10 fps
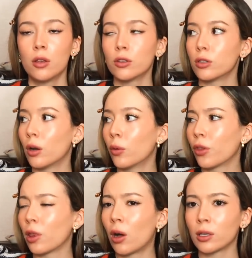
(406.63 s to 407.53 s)
So
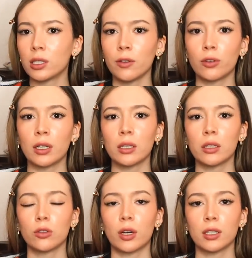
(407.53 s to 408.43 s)
with long sleeve
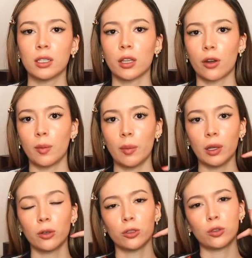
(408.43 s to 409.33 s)
dresses and dresses that are maybe a
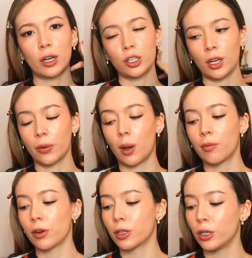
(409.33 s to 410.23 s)
little stretchy, I would opt
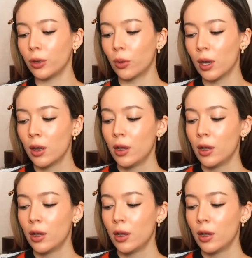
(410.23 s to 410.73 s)
for a 2.